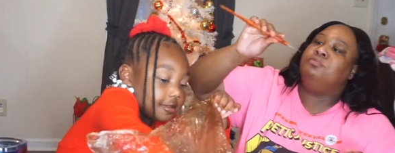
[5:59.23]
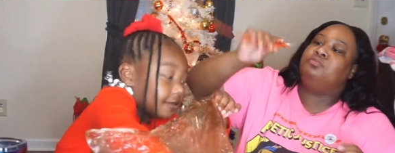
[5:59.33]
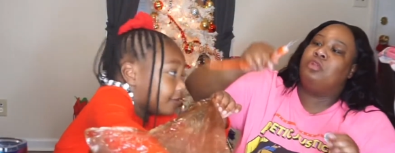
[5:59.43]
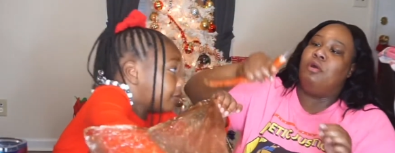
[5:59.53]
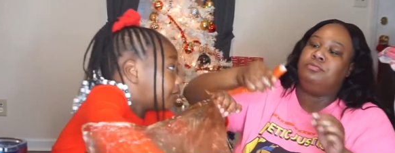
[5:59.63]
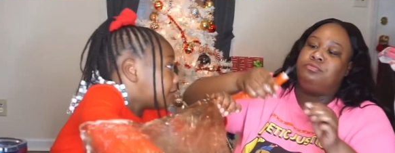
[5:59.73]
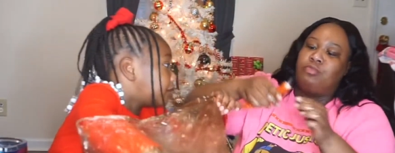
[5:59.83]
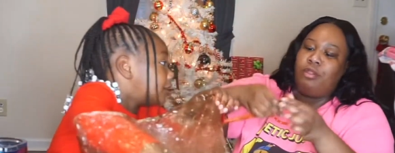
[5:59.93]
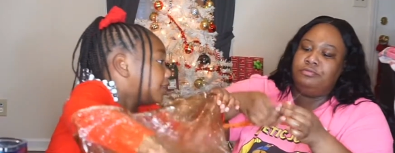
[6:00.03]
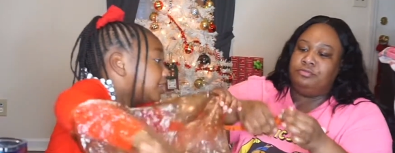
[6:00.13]

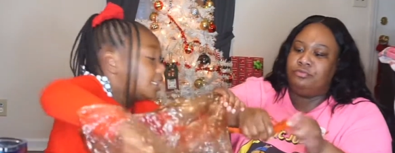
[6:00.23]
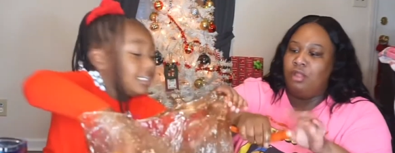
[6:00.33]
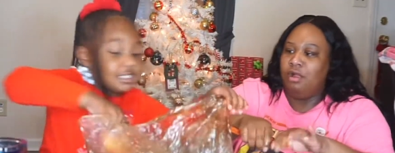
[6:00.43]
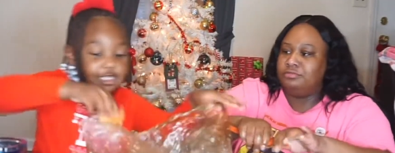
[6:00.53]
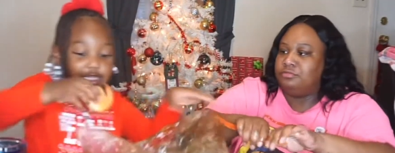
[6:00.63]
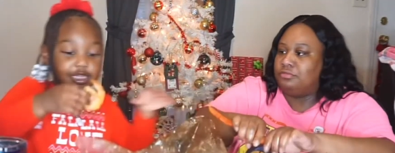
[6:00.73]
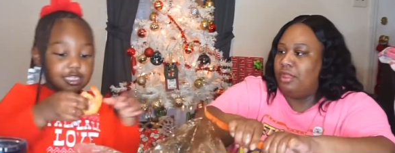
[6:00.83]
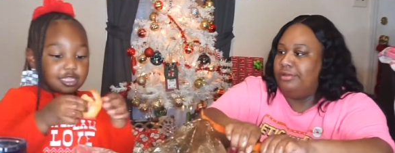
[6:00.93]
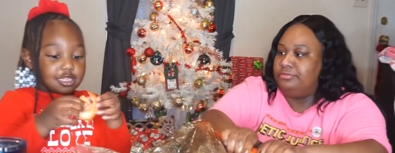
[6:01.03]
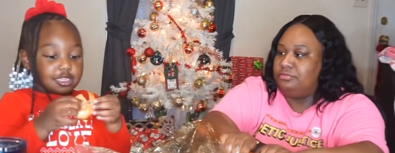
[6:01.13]
Speaker 1: Mm.
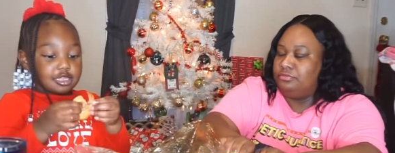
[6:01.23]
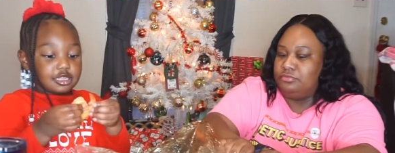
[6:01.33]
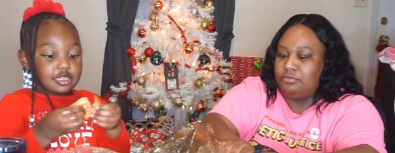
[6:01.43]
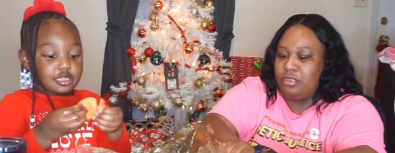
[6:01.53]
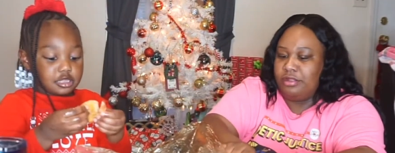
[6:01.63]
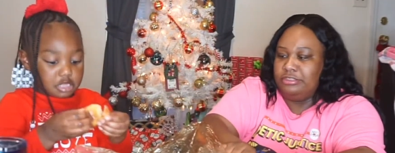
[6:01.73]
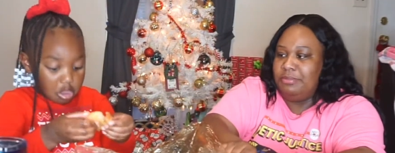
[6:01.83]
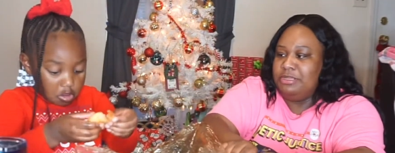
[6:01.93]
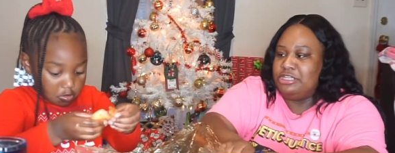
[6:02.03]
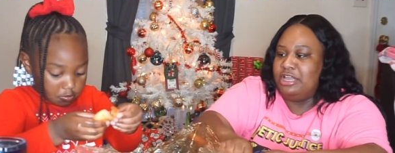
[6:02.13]
Let me
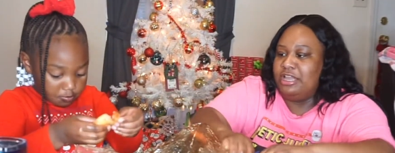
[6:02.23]
take it